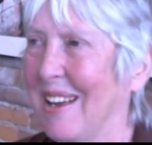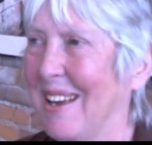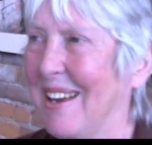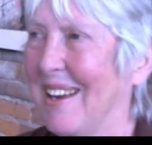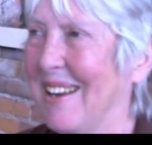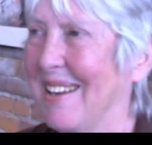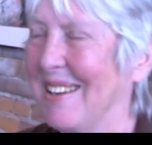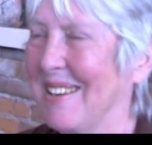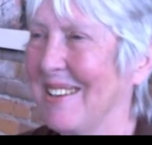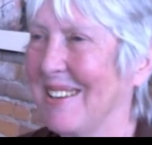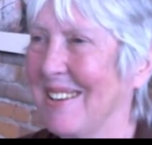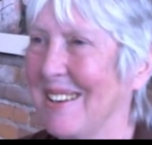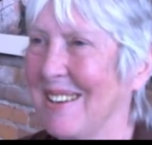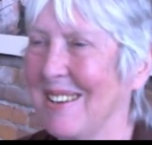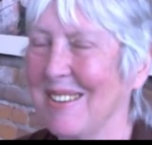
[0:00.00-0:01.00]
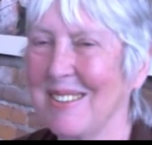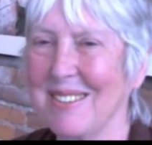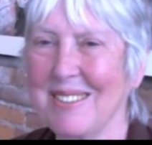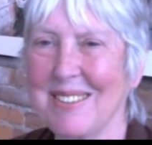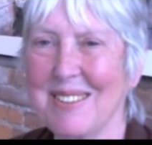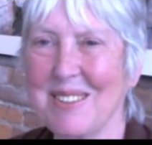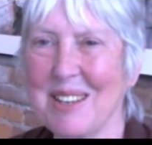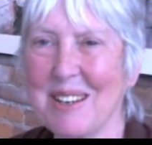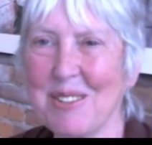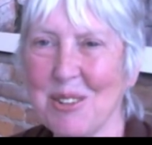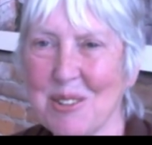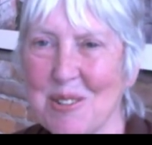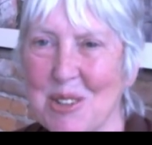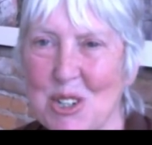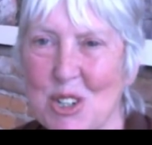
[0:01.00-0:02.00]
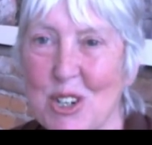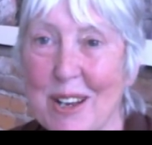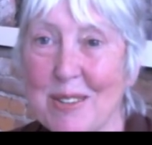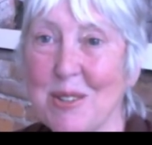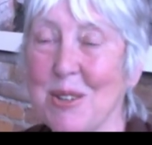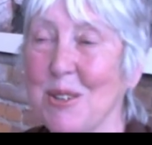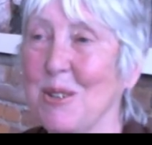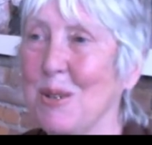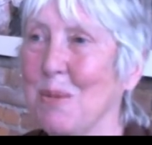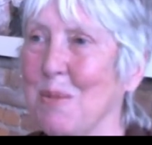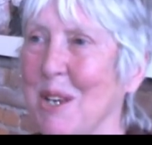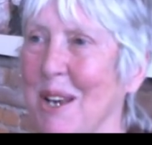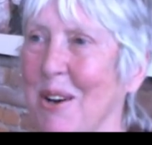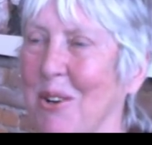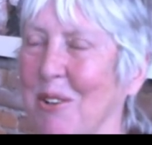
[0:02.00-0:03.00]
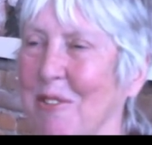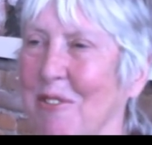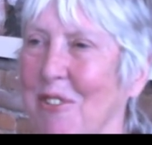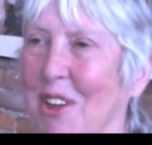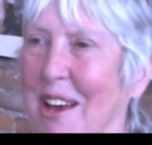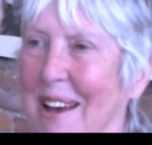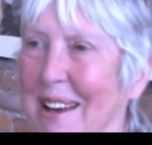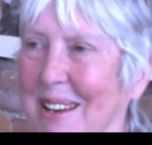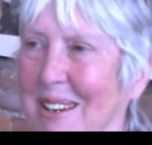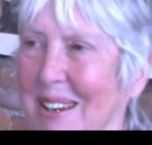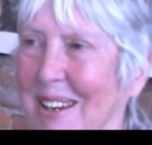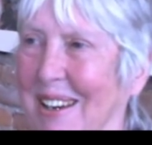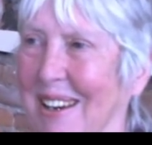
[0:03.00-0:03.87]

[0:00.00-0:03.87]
And things are suggested to me out of that.